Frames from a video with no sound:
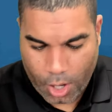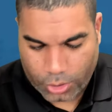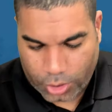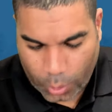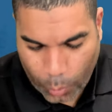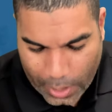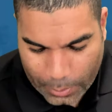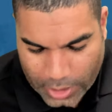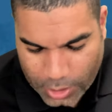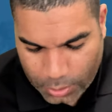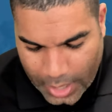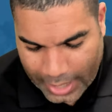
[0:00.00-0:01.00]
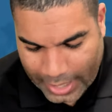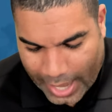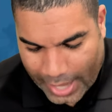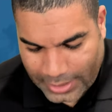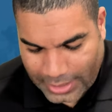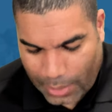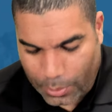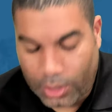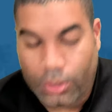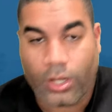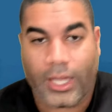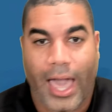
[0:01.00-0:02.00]
So the way we do that, guys, is that we
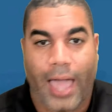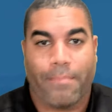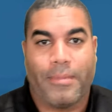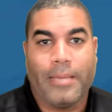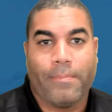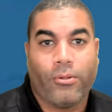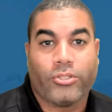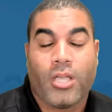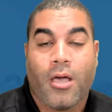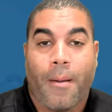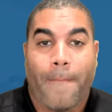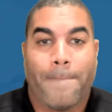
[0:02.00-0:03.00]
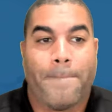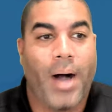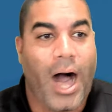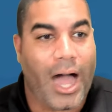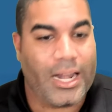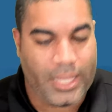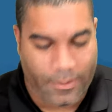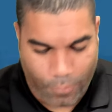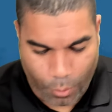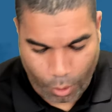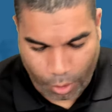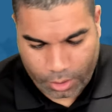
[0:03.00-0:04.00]
look at people's body of
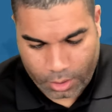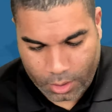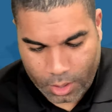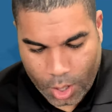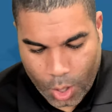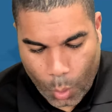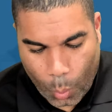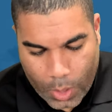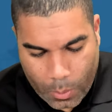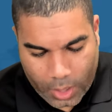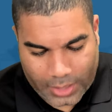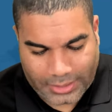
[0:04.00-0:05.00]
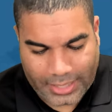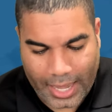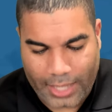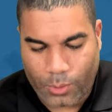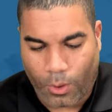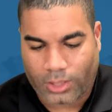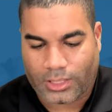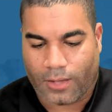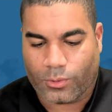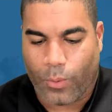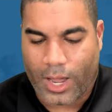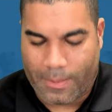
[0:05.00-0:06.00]
work. We want to say to
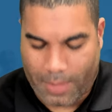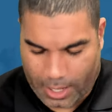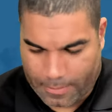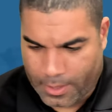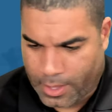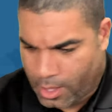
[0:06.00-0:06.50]
ourselves, wait a minute,